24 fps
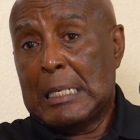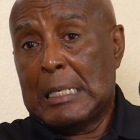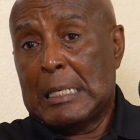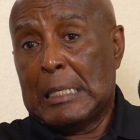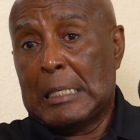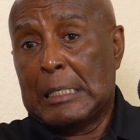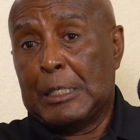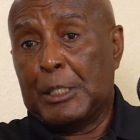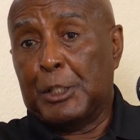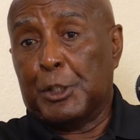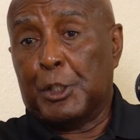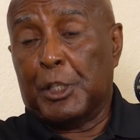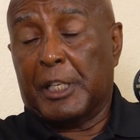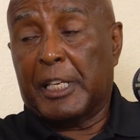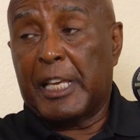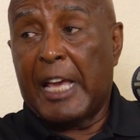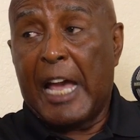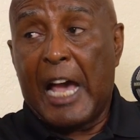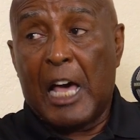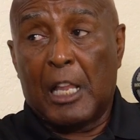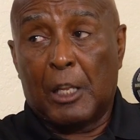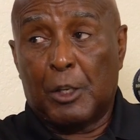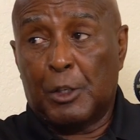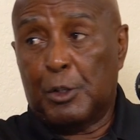There's a
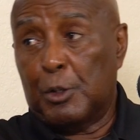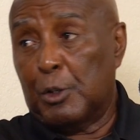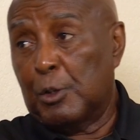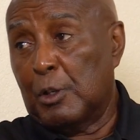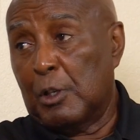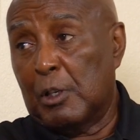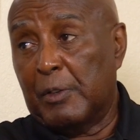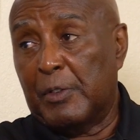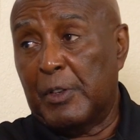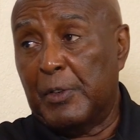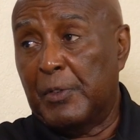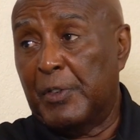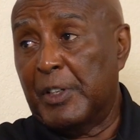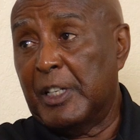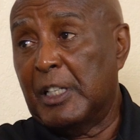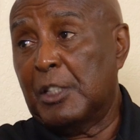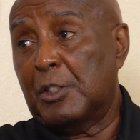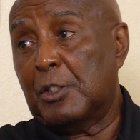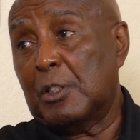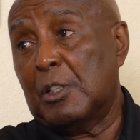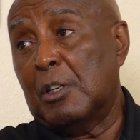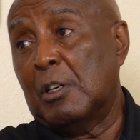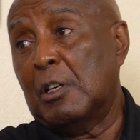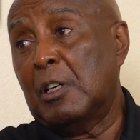calendar of
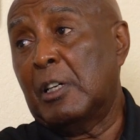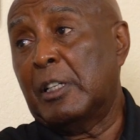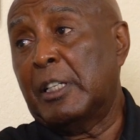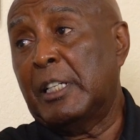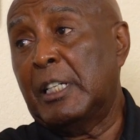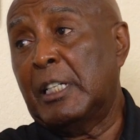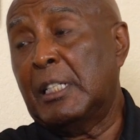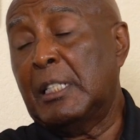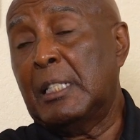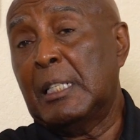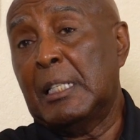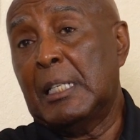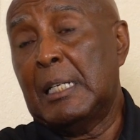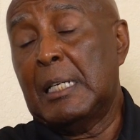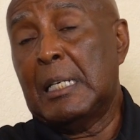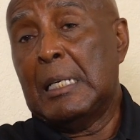events on it,